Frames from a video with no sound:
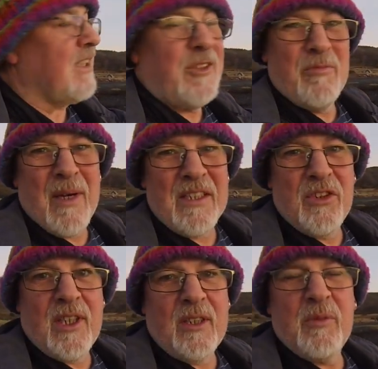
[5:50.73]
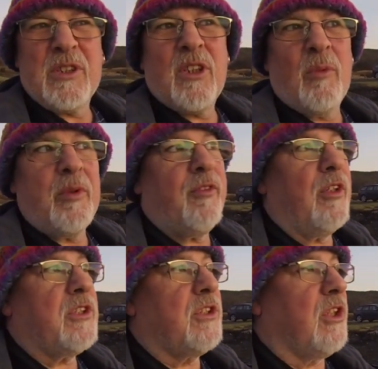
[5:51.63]
do it manually, which I prefer
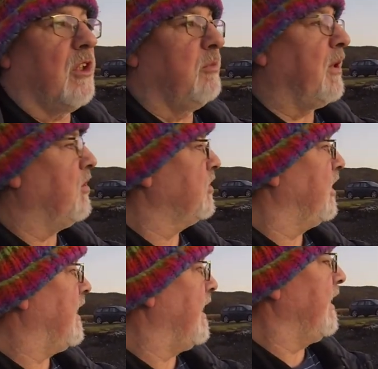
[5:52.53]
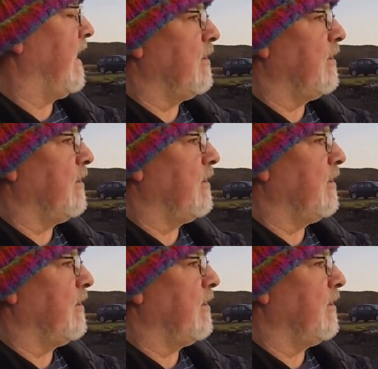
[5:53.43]
to do, because you can get a